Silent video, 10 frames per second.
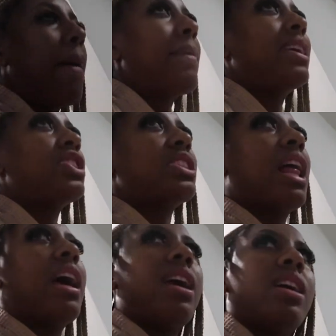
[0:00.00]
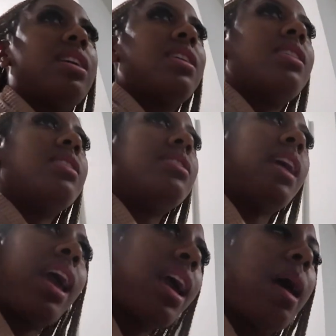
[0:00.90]
But it's just like,
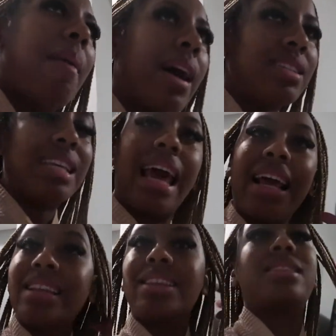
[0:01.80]
damn, I just hate,